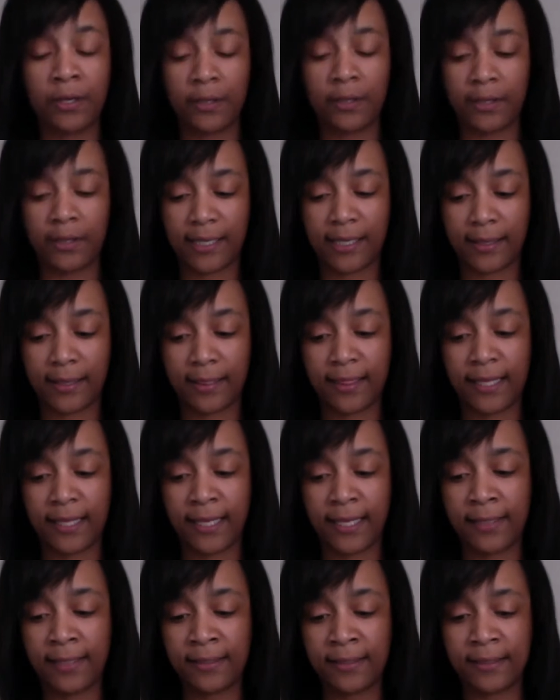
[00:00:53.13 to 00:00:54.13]
that
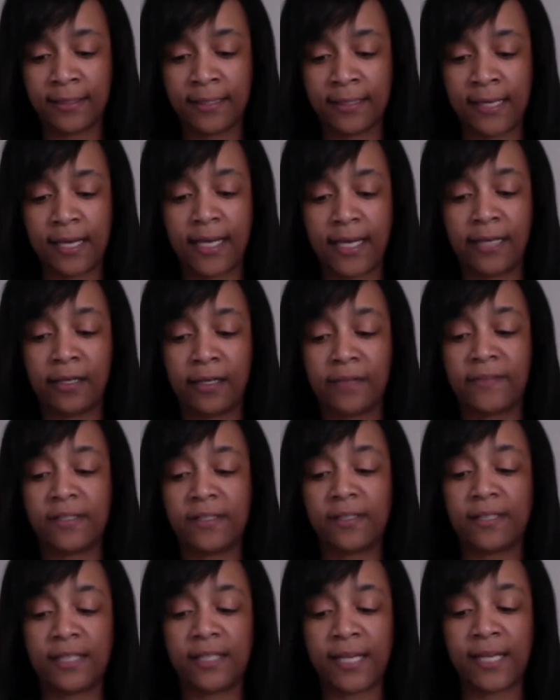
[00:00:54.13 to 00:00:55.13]
things I often
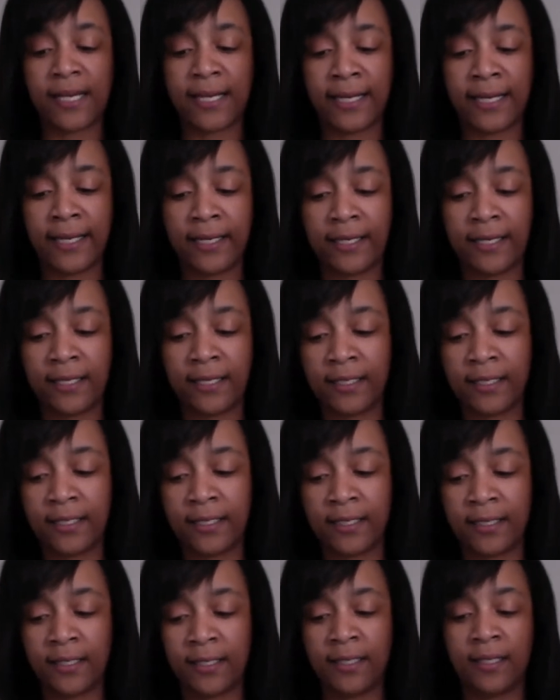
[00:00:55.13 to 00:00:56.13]
say
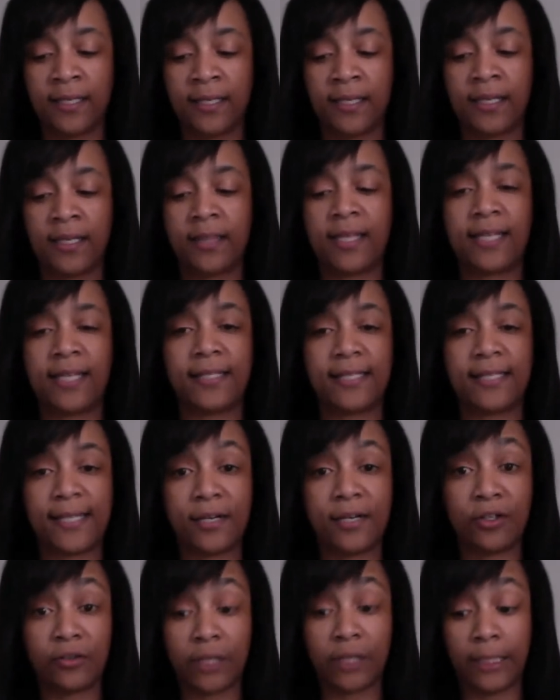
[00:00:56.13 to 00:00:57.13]
that
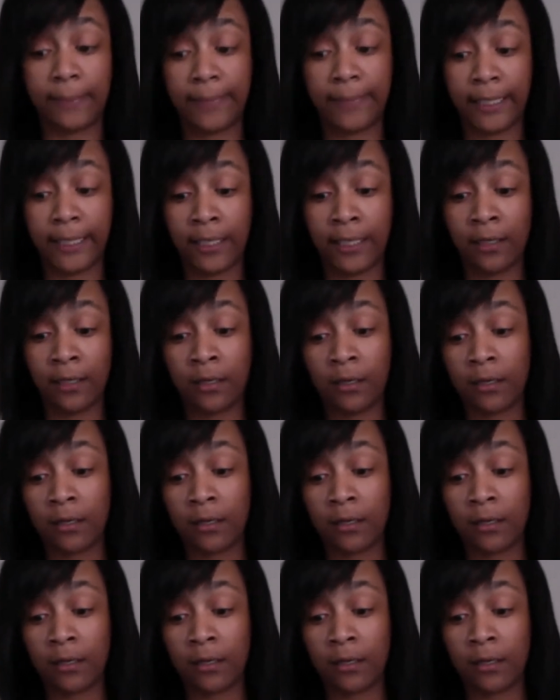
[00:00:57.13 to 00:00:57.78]
sound creepy